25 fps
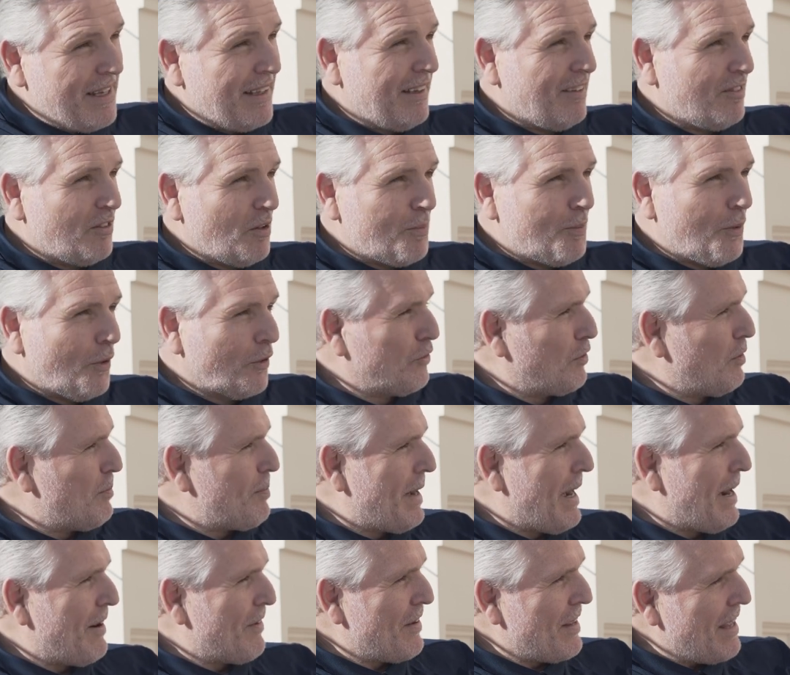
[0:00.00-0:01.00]
there's a buzz
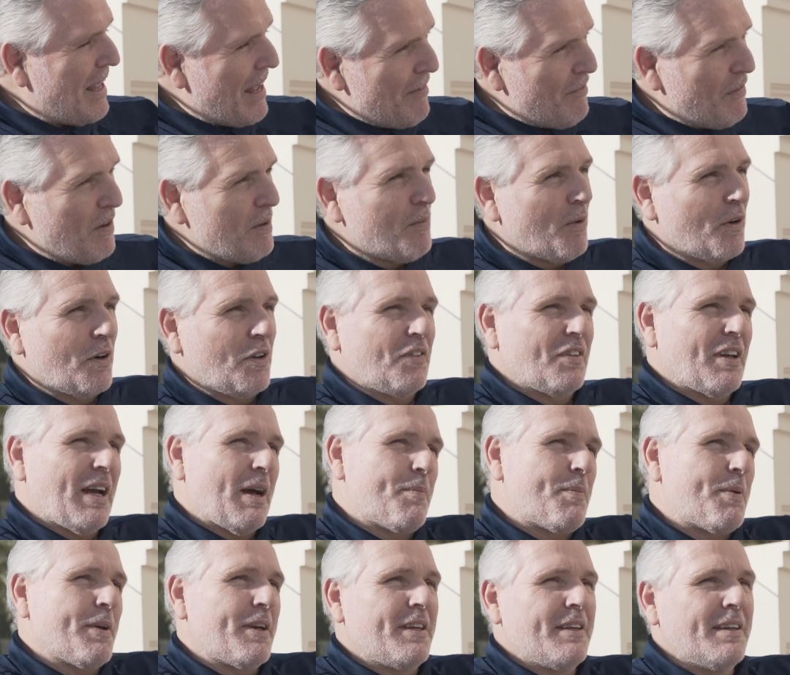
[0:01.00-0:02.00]
about it, everybody's
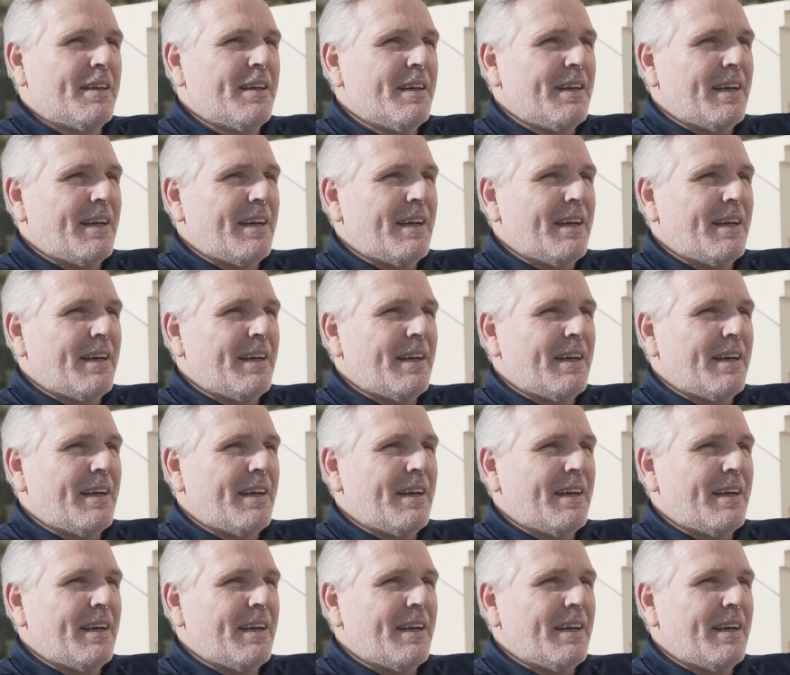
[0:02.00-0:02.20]
happy,